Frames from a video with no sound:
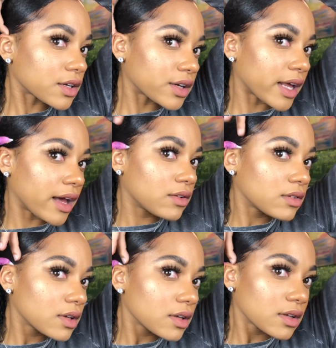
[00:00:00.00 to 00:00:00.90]
her down
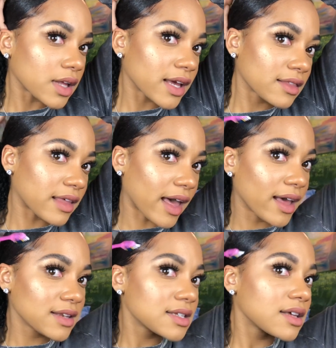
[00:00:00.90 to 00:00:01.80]
like
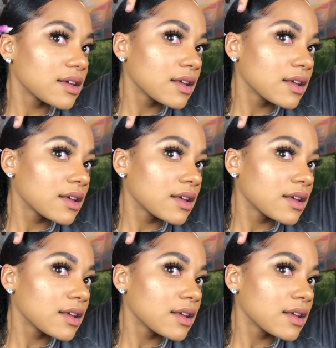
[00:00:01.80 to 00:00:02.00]
that.